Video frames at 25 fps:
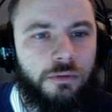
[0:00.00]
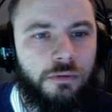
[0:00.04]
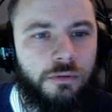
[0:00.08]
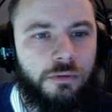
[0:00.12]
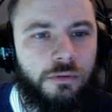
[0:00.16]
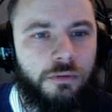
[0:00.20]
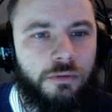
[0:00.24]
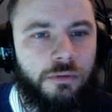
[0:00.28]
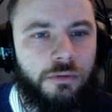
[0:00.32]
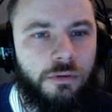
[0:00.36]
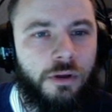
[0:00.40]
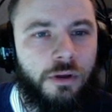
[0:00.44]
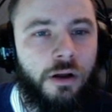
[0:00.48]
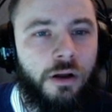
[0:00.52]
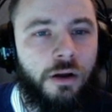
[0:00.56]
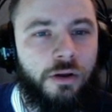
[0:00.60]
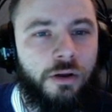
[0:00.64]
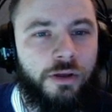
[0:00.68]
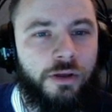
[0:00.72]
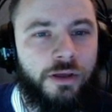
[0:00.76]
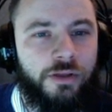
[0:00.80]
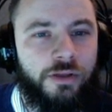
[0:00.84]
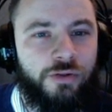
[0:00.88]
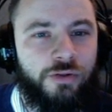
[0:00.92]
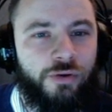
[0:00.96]
oh,
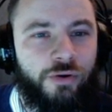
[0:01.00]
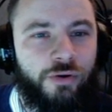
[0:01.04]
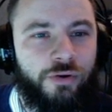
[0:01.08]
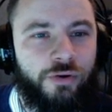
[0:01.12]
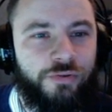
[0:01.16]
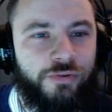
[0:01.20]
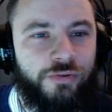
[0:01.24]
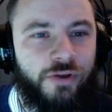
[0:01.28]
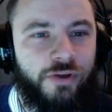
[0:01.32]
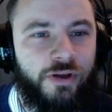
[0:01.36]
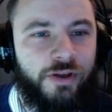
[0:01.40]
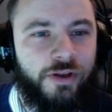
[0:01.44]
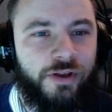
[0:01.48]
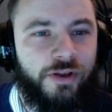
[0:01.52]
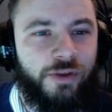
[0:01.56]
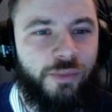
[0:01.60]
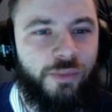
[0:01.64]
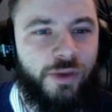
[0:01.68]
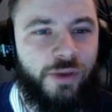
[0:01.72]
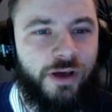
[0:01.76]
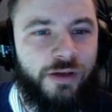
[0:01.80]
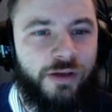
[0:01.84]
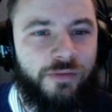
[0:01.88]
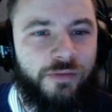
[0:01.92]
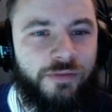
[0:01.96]
Okay, you are talking
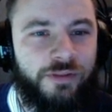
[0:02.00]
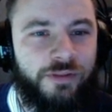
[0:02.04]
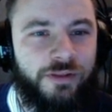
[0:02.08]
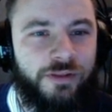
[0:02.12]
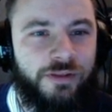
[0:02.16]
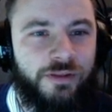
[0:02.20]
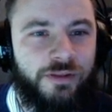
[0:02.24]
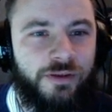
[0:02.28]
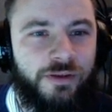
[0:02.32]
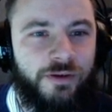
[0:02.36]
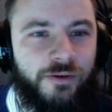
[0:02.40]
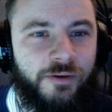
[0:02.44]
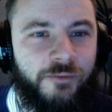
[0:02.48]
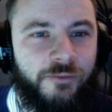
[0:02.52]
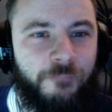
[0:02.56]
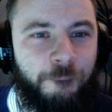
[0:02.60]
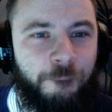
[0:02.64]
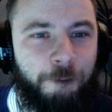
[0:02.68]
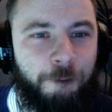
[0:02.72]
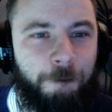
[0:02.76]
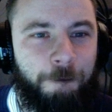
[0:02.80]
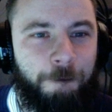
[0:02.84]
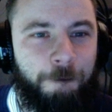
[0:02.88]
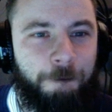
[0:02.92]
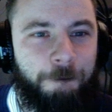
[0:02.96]
about the
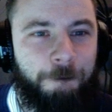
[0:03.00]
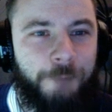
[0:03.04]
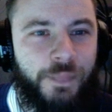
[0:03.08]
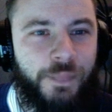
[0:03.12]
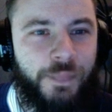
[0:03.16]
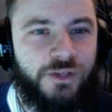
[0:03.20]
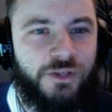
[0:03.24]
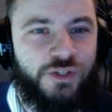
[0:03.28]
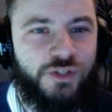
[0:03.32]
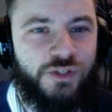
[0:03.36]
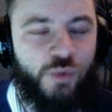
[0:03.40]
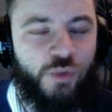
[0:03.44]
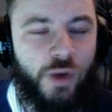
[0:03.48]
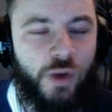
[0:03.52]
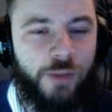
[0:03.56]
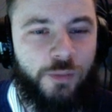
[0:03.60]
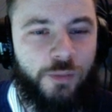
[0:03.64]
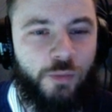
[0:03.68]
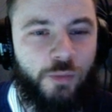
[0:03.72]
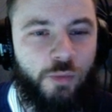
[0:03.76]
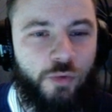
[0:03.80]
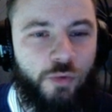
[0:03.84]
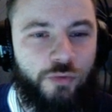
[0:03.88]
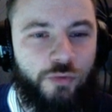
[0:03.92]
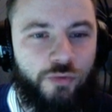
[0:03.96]
um,
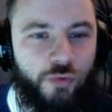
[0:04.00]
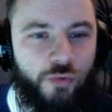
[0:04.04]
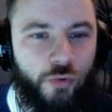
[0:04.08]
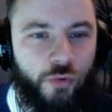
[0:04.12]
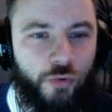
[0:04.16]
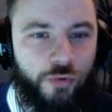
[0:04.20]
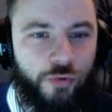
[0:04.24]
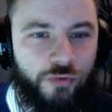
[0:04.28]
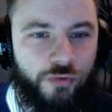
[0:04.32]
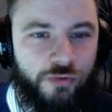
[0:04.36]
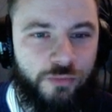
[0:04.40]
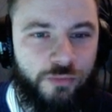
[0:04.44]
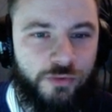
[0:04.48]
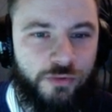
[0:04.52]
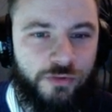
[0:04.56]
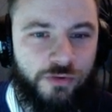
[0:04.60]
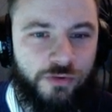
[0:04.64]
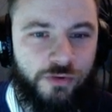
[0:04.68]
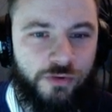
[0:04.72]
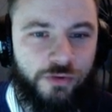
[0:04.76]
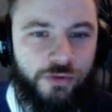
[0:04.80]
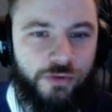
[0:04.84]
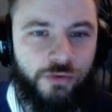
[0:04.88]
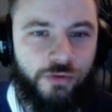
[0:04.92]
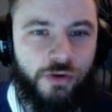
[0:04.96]
swipeable drawers and
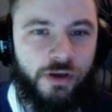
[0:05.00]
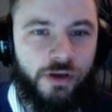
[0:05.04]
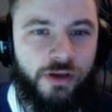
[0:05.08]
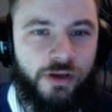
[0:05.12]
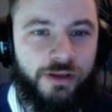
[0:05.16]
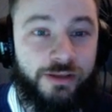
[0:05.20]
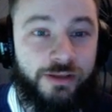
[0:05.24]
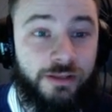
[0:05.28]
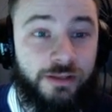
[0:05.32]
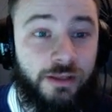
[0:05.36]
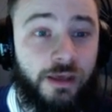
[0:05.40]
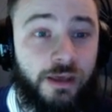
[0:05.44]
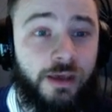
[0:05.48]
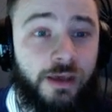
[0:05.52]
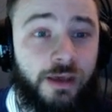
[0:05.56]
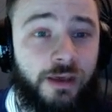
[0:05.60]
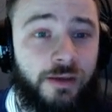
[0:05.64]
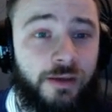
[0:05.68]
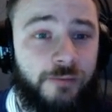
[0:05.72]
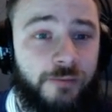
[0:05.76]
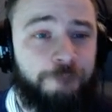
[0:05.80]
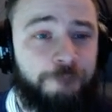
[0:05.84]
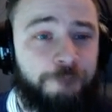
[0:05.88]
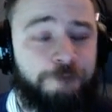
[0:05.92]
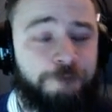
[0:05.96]
Material UI.
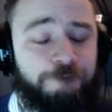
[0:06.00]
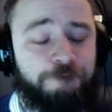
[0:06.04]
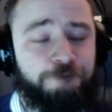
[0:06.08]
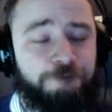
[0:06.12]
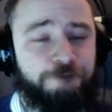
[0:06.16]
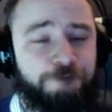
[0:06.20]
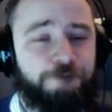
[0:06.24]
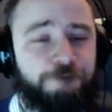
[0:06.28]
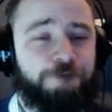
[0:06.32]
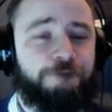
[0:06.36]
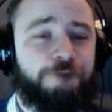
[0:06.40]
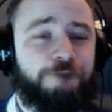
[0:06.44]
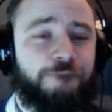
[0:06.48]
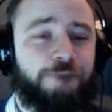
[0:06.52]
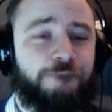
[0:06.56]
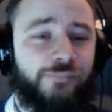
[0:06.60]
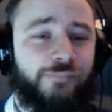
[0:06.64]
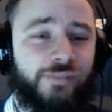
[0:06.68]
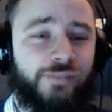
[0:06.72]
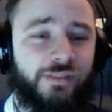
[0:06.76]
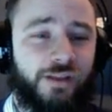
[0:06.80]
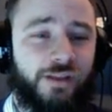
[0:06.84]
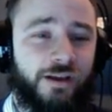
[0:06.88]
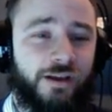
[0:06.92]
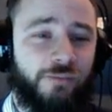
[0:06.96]
Yeah,
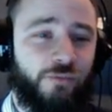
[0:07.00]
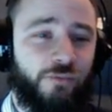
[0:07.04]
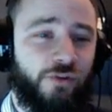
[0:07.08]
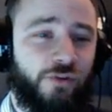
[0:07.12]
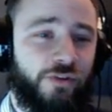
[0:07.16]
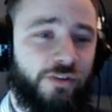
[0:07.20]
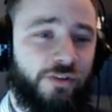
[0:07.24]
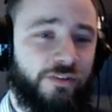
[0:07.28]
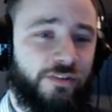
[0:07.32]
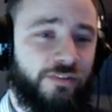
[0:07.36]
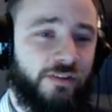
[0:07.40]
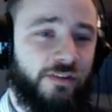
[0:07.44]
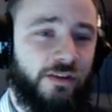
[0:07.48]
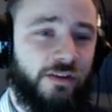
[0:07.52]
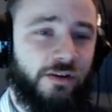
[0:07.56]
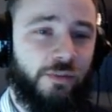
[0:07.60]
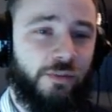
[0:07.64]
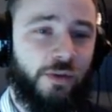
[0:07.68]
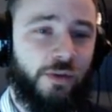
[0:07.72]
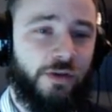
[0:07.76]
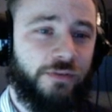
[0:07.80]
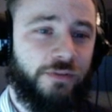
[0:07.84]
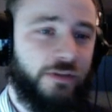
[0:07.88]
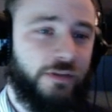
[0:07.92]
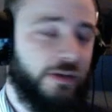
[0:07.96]
I'm really excited
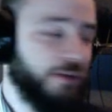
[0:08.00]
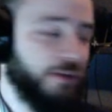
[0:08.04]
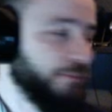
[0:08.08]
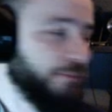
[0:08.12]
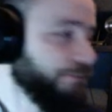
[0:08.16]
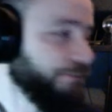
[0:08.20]
about that.